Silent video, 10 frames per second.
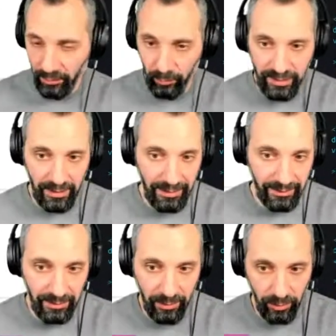we
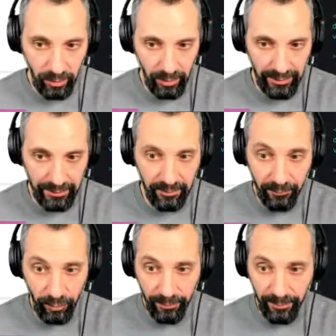selected or collected
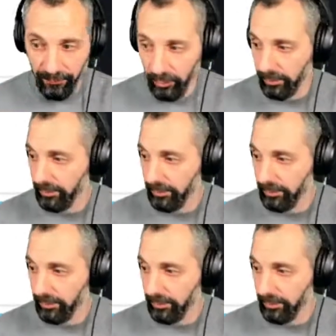from the form.